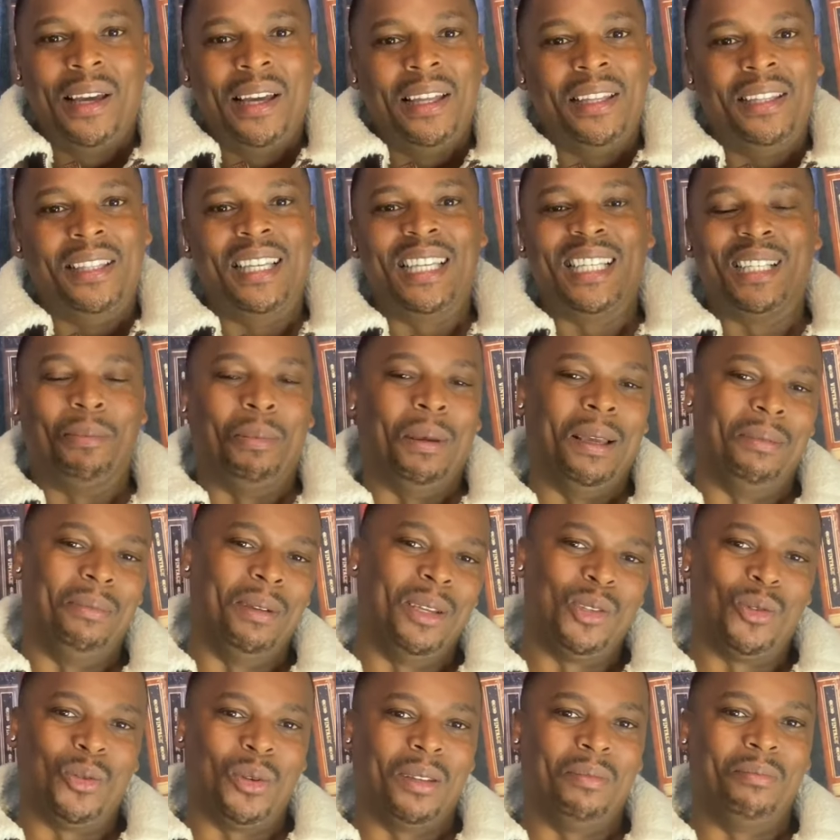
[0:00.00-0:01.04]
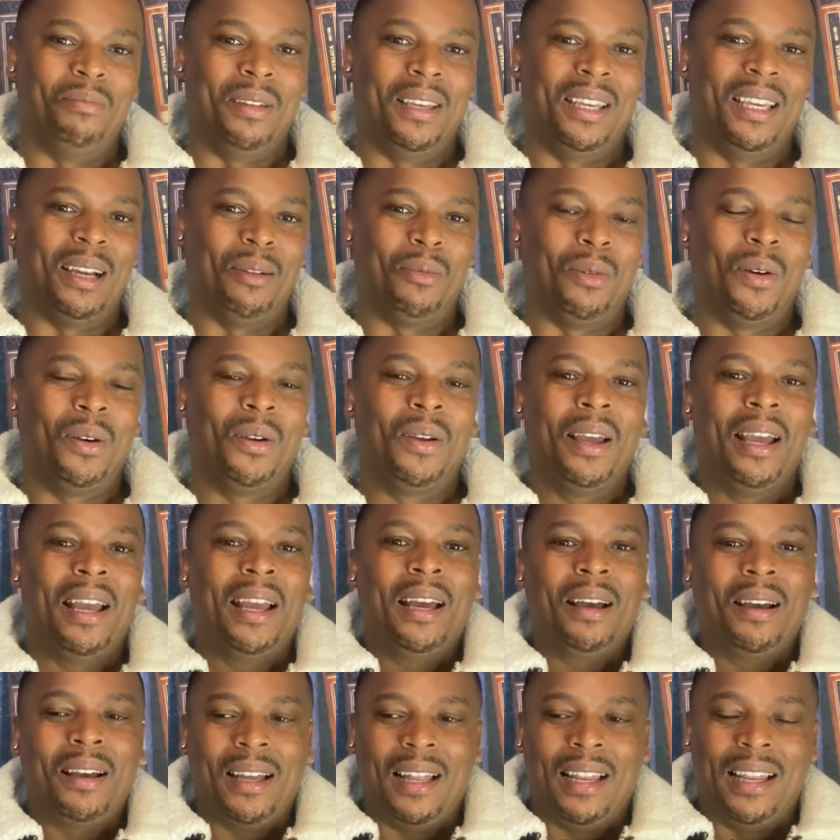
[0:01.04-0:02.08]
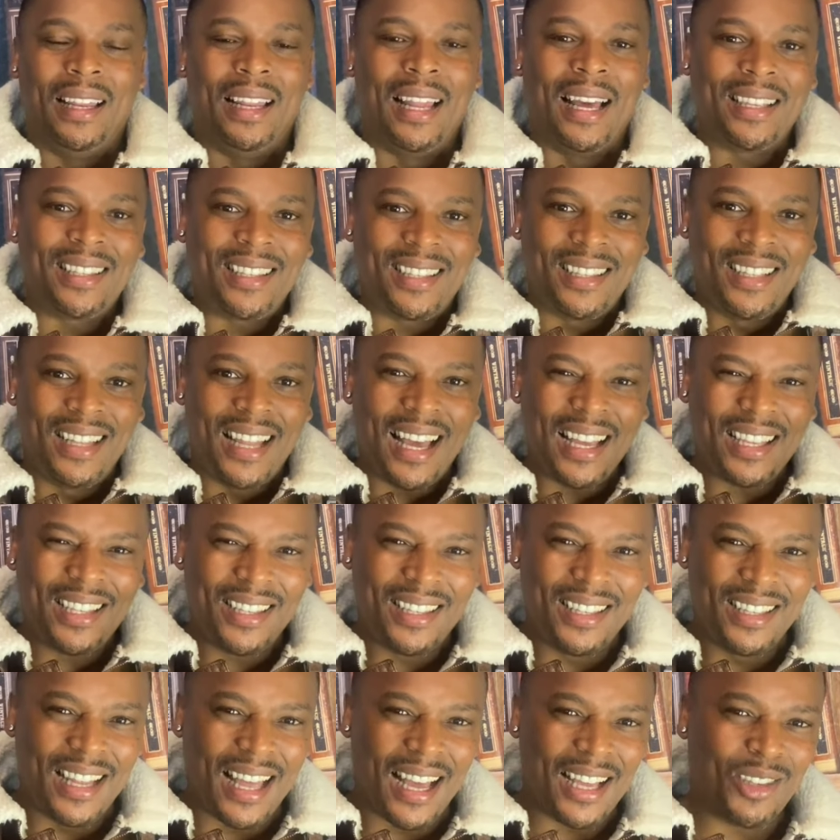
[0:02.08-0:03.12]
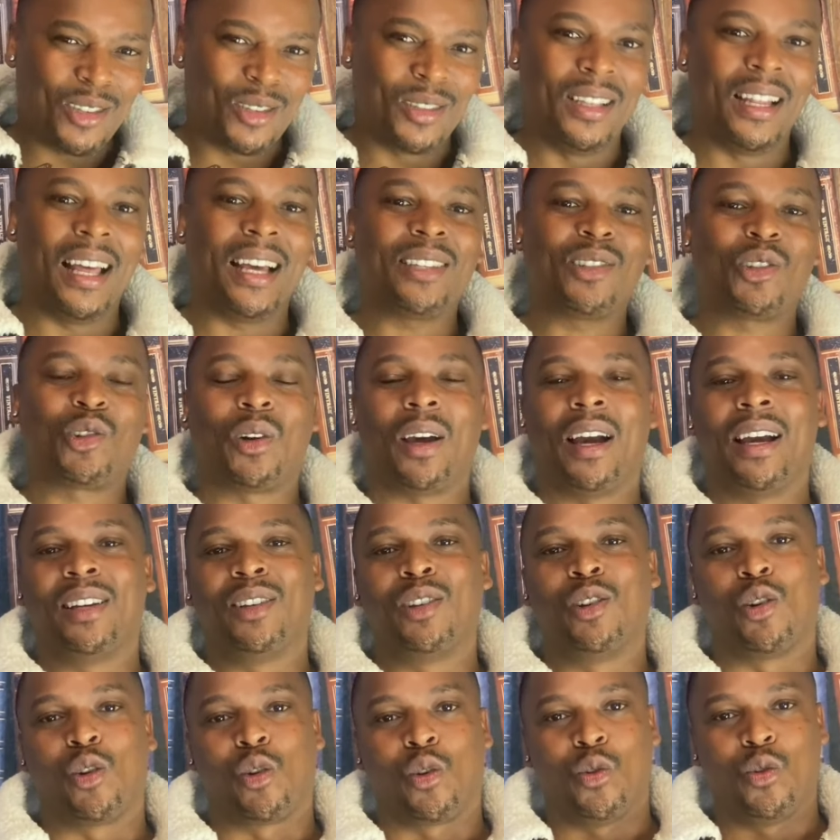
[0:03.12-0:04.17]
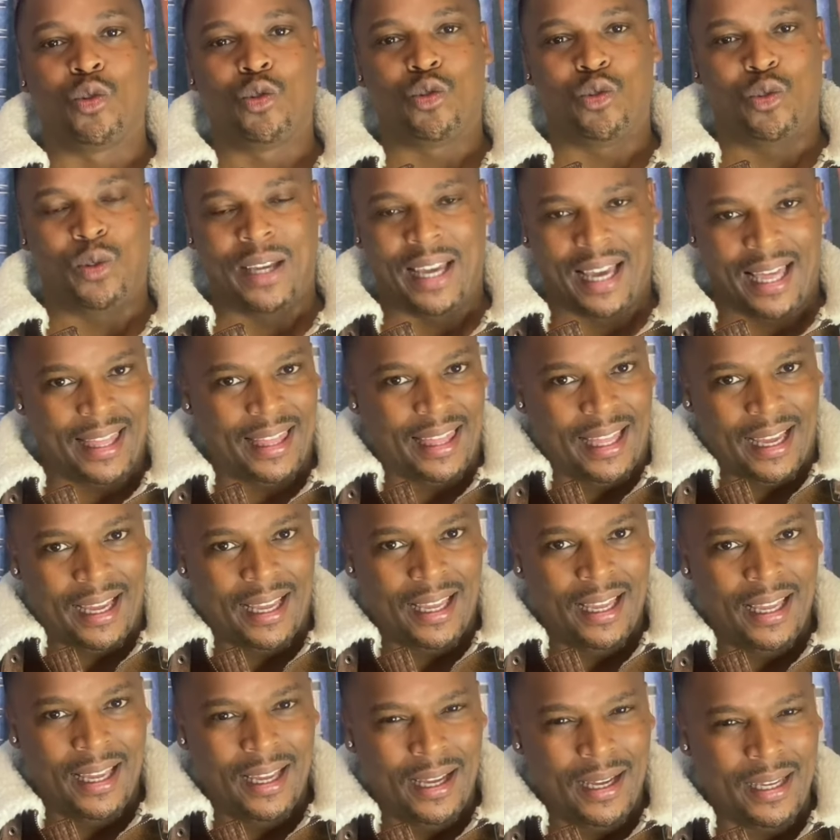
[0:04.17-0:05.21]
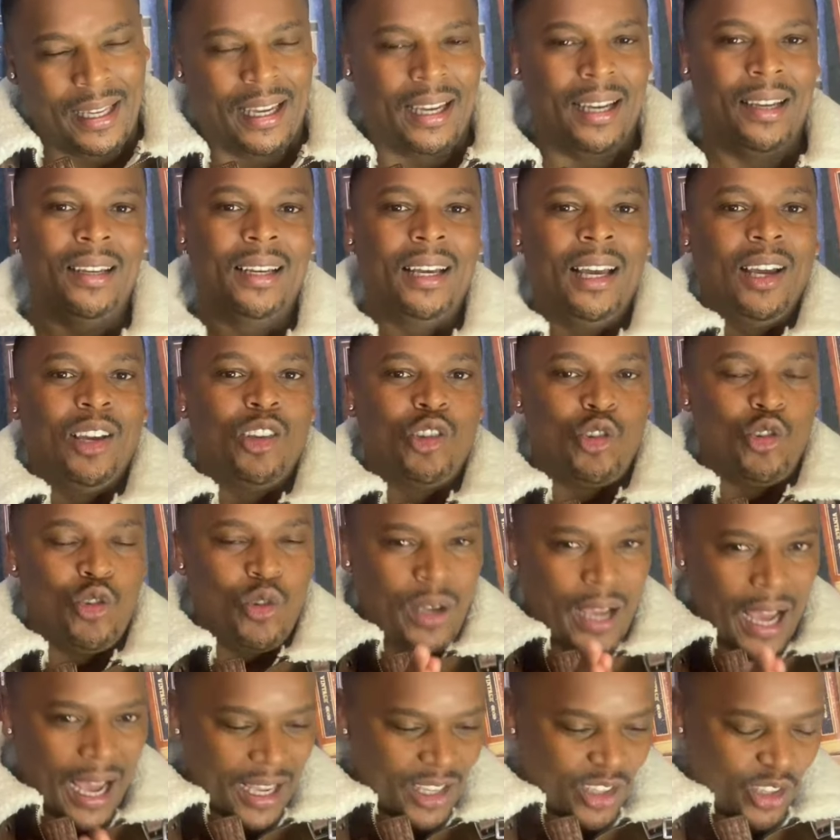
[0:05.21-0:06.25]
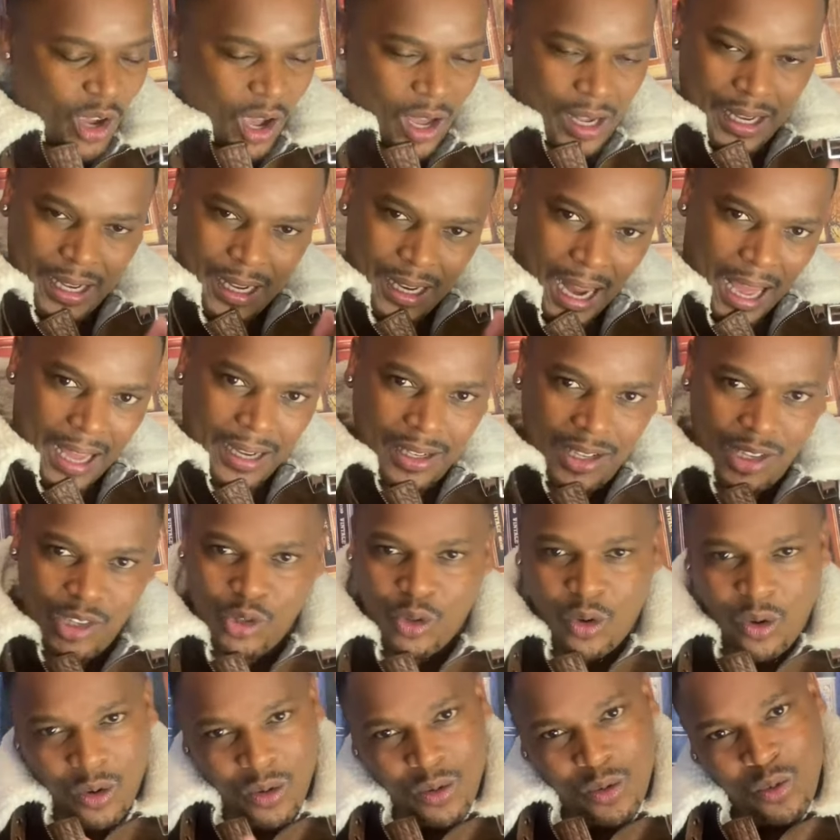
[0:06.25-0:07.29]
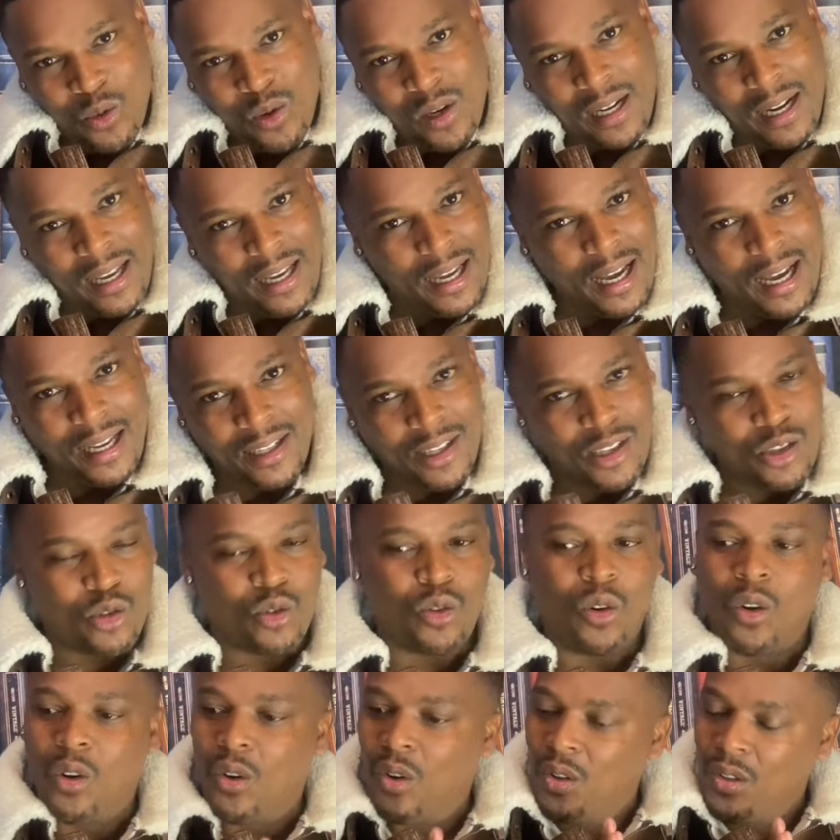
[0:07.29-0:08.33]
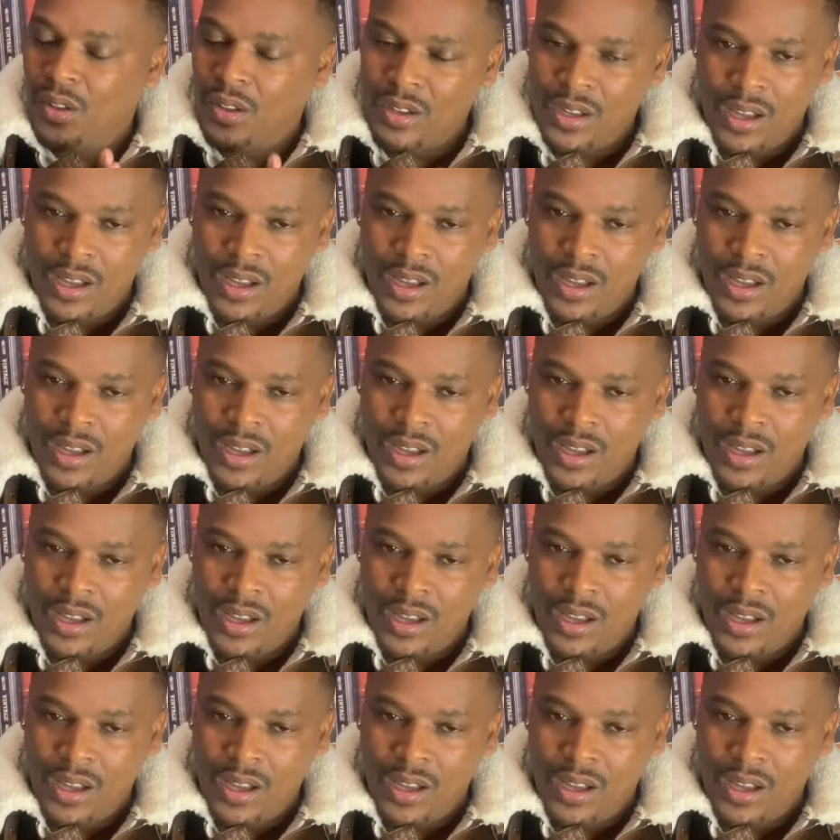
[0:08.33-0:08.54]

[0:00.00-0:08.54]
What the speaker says: these babies with me, yeah? Let's try and grow together, okay? So you guys got an underscore Luclay underscore